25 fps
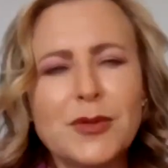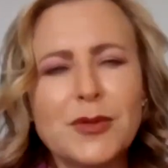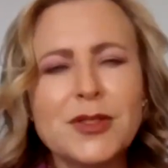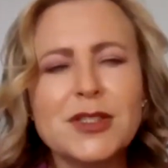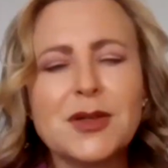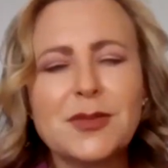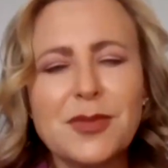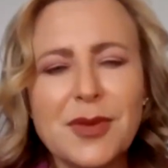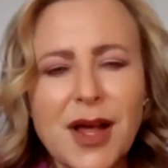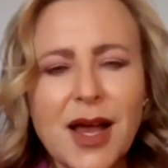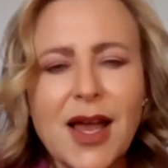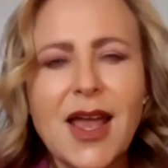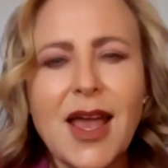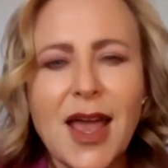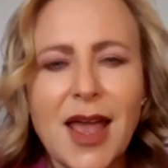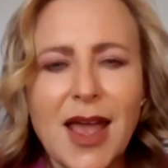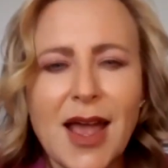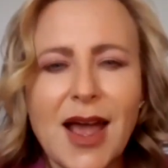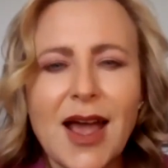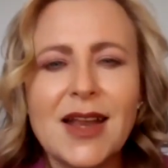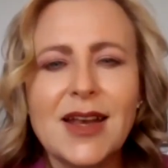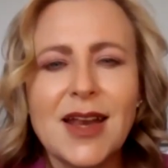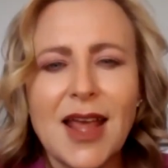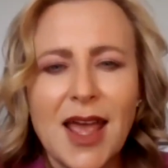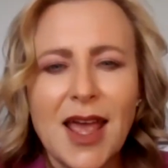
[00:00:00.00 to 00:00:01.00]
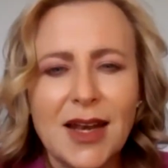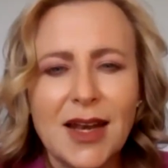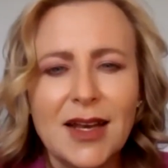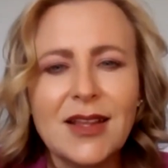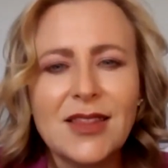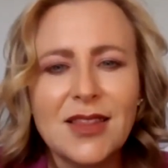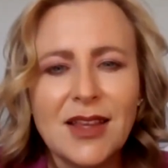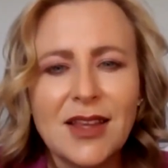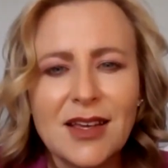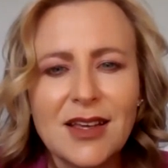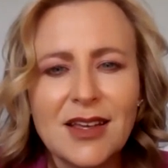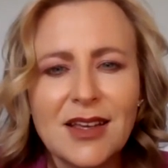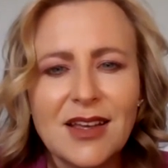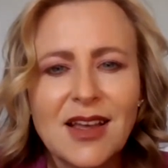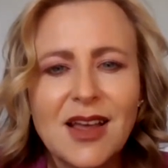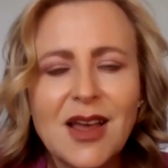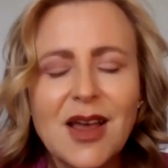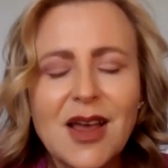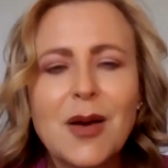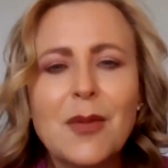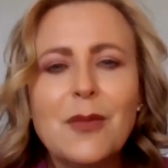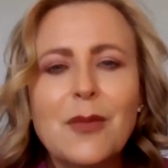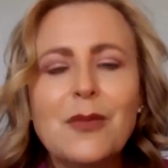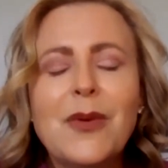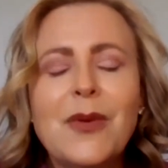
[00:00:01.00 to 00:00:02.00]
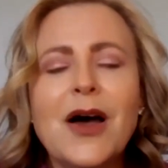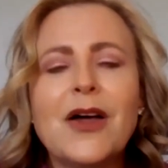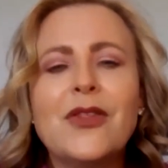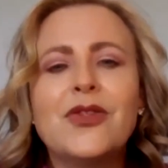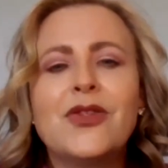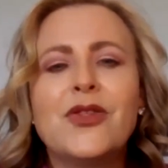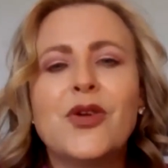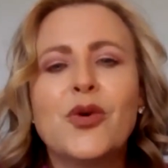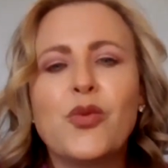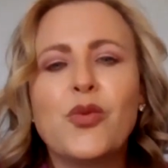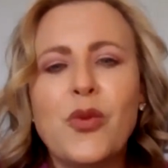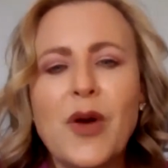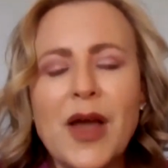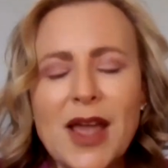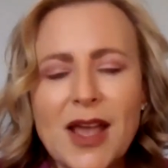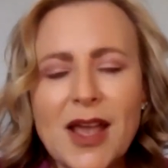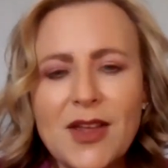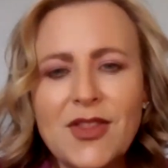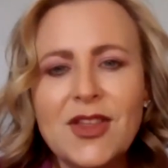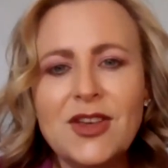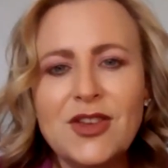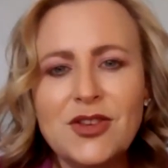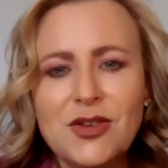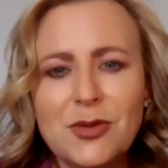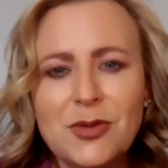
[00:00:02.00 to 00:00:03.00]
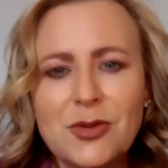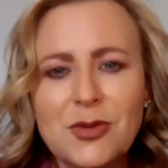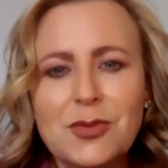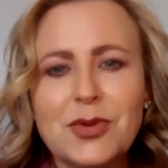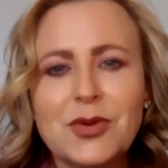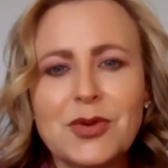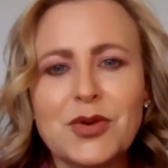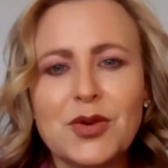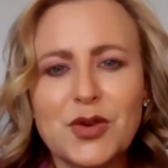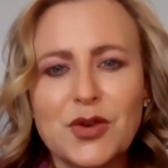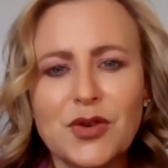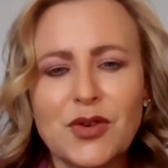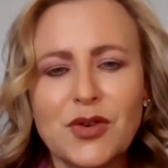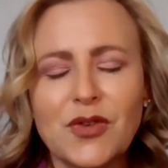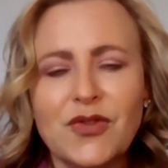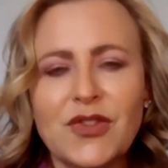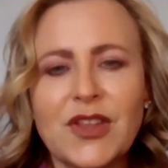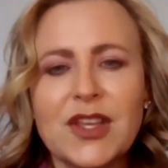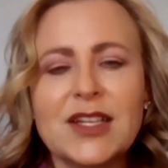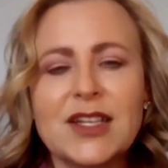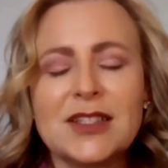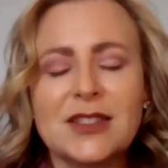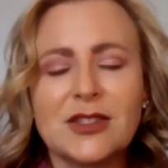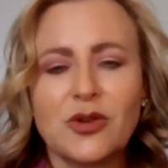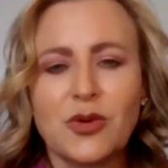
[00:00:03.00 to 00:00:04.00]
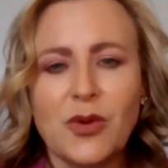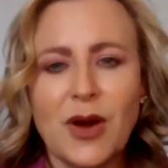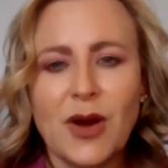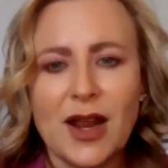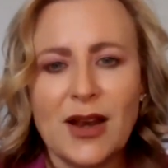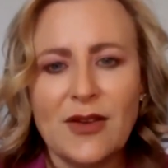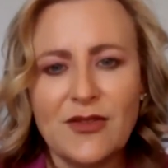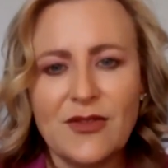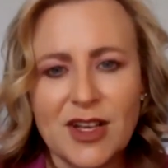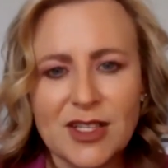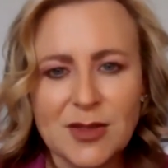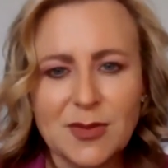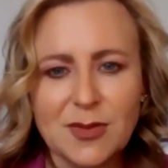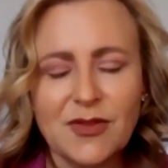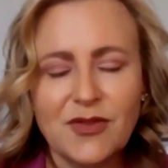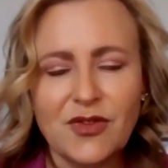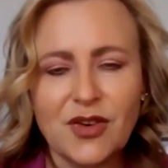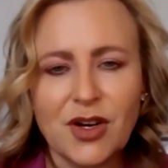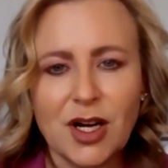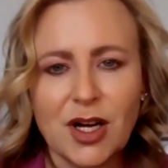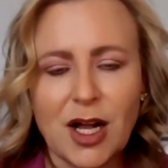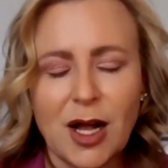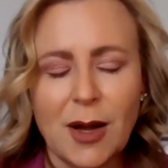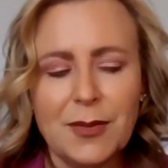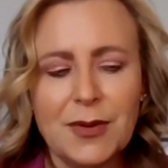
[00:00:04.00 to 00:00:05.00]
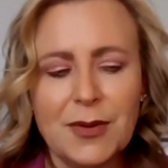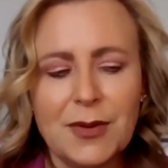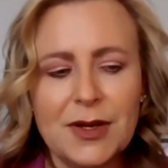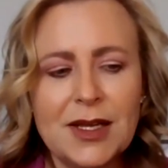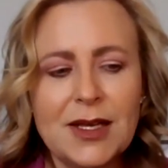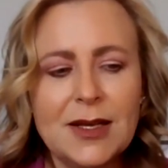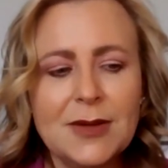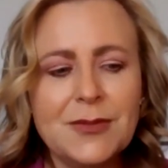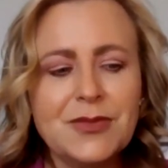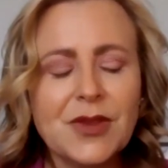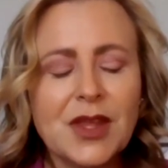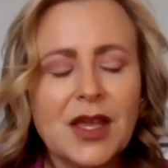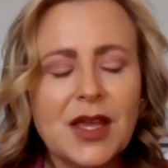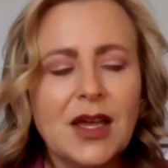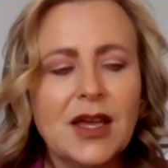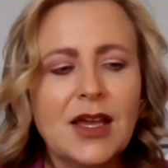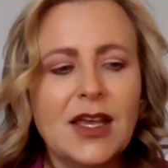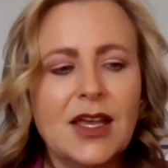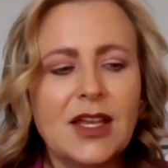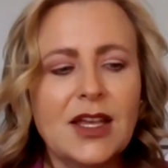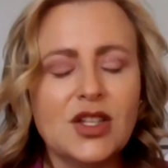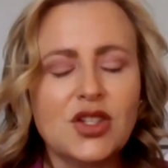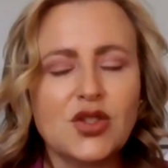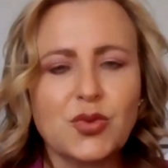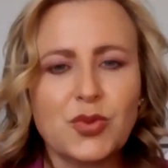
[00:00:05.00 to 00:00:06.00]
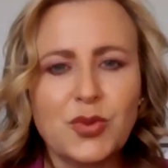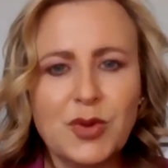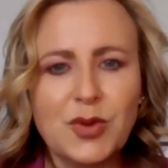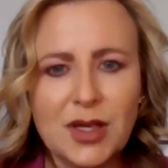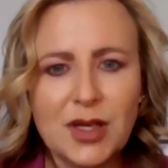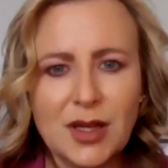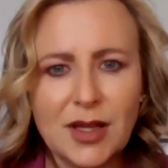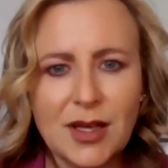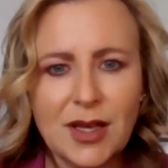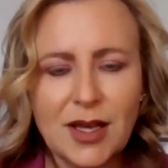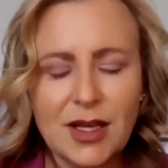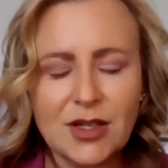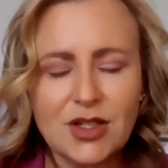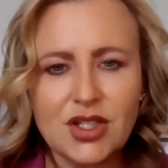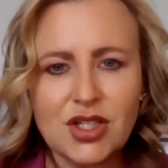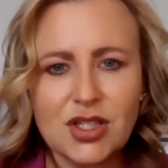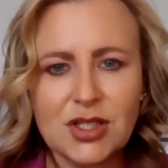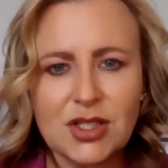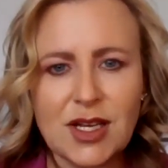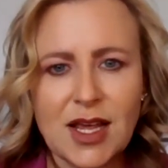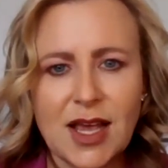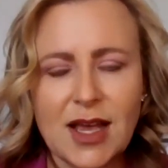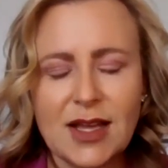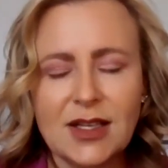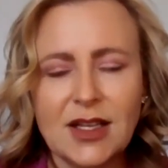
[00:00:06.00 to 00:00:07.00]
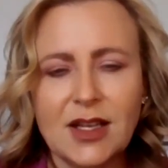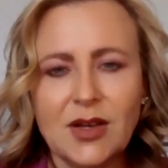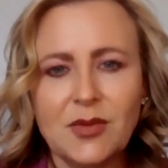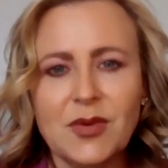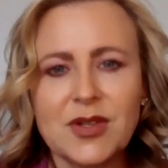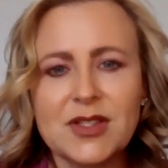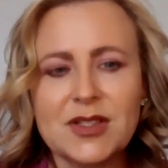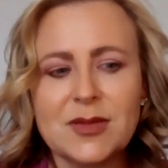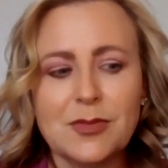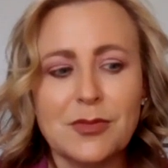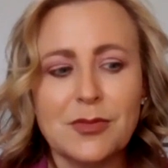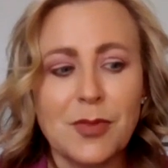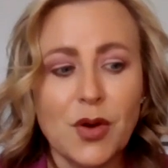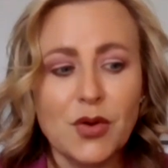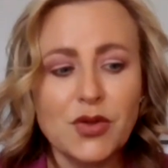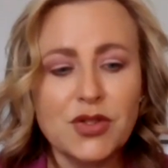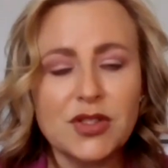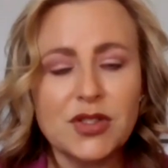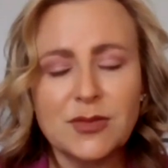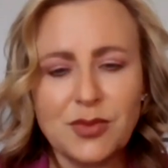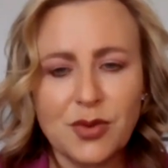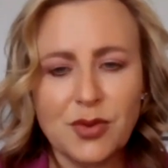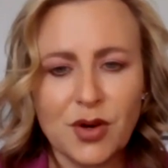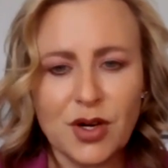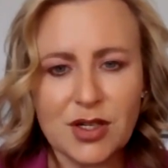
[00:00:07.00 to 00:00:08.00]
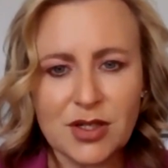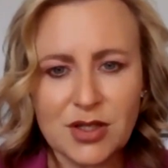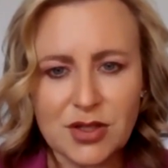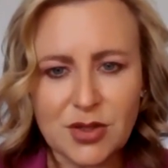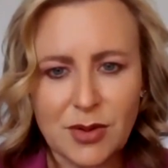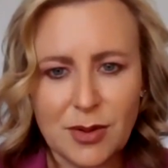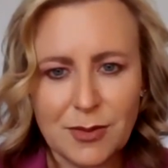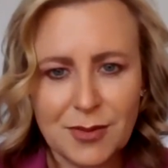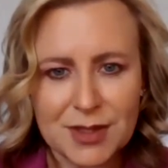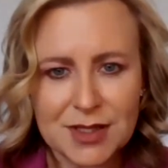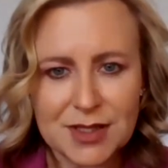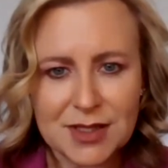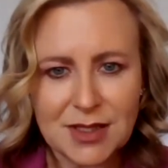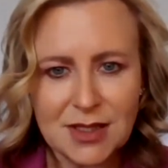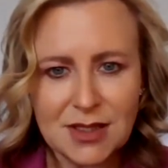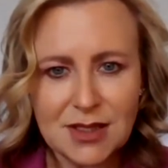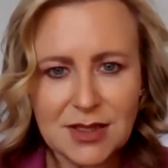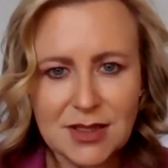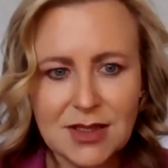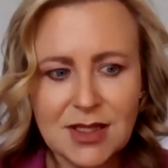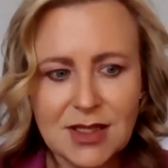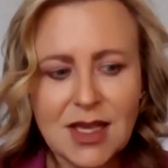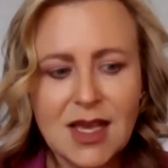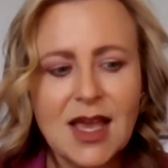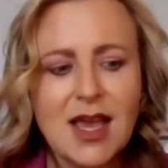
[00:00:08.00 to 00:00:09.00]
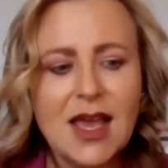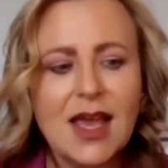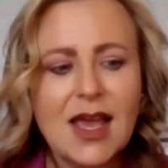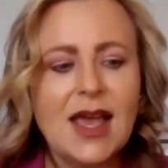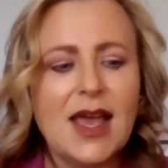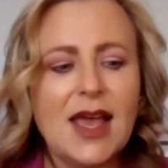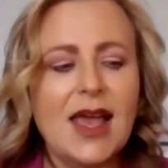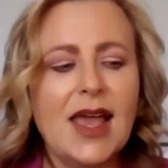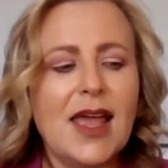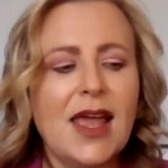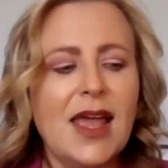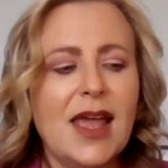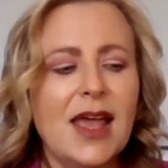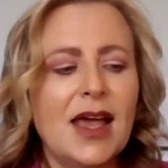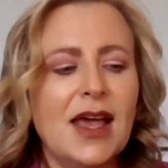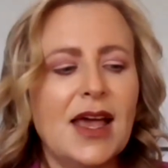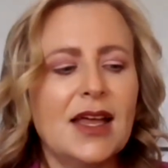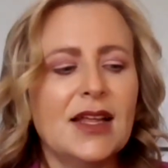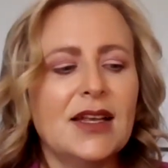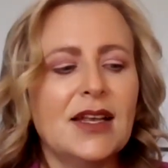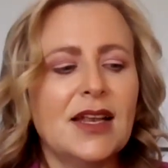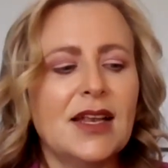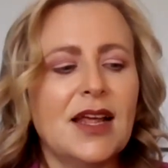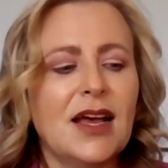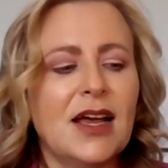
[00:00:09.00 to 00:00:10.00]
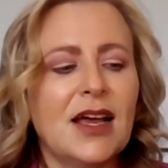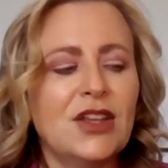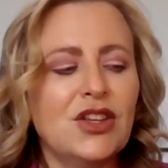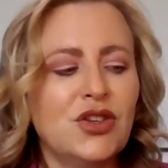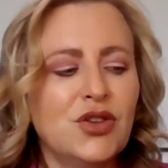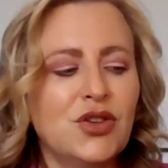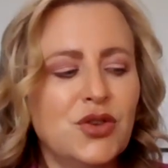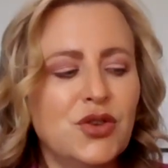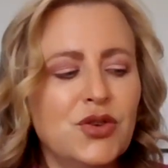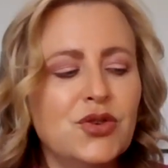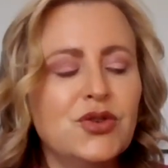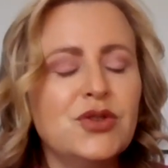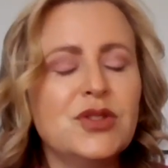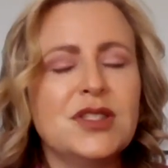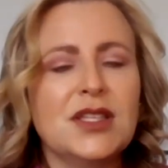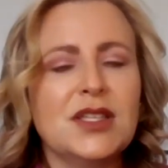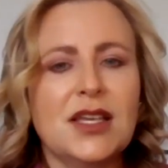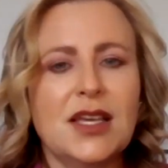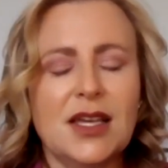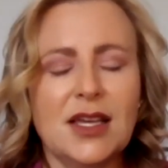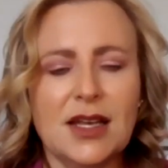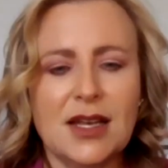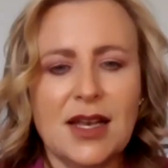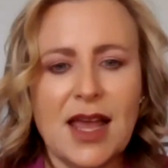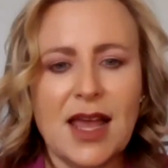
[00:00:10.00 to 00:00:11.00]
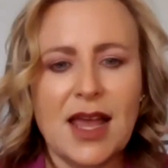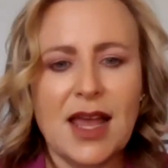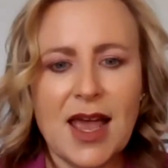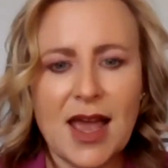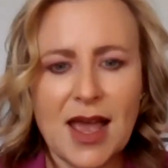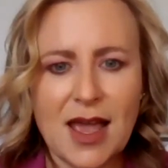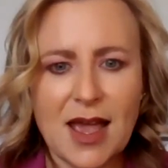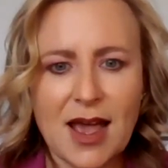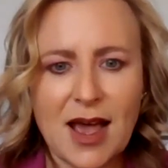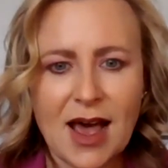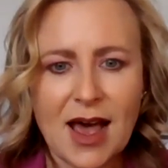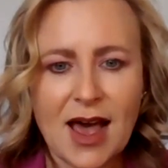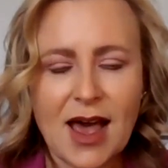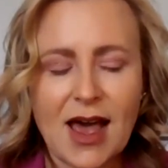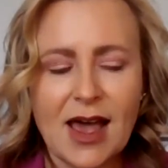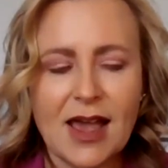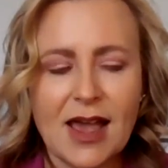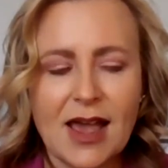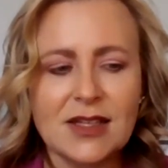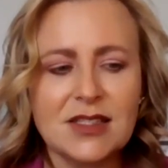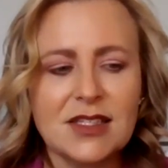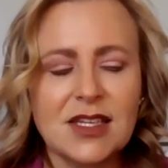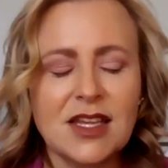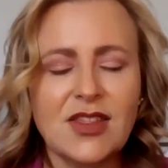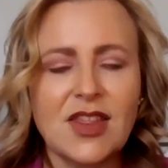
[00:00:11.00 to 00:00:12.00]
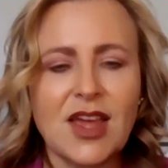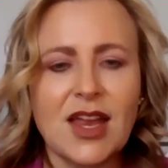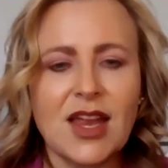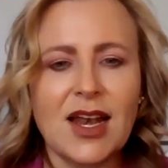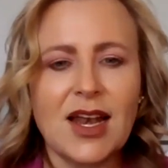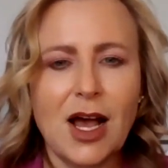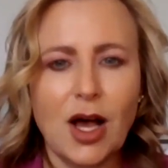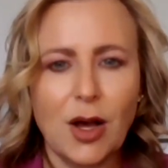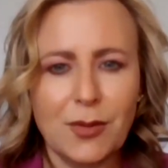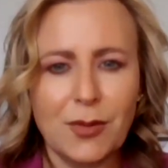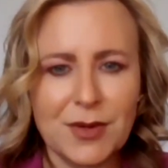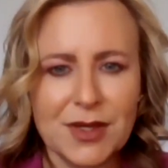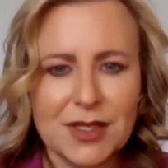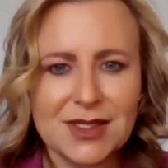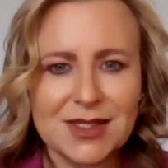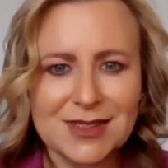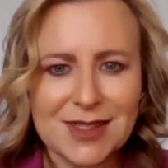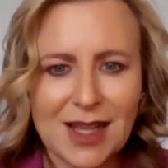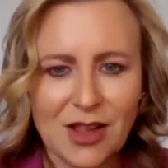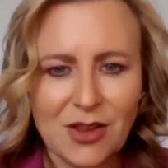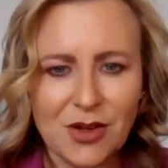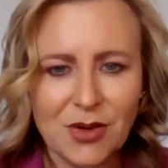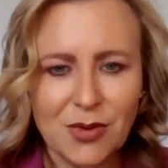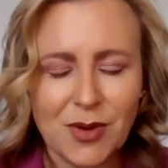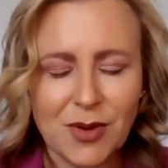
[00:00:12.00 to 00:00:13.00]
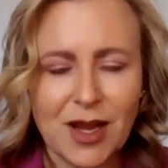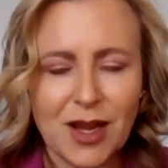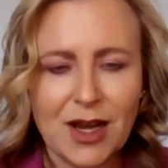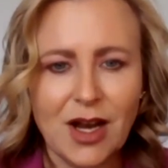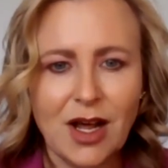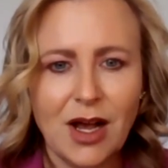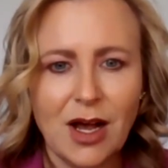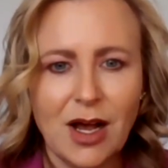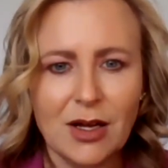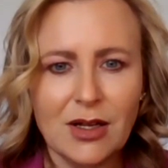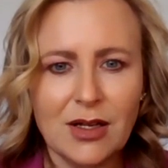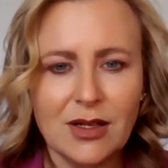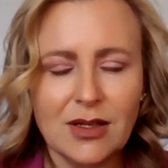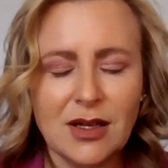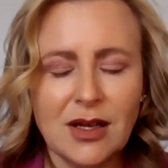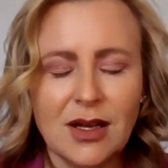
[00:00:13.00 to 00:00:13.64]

almost apply AI to anything. But the way that you prove that it's the right investment for a company is really understanding what's most important to a business and using AI to then help accelerate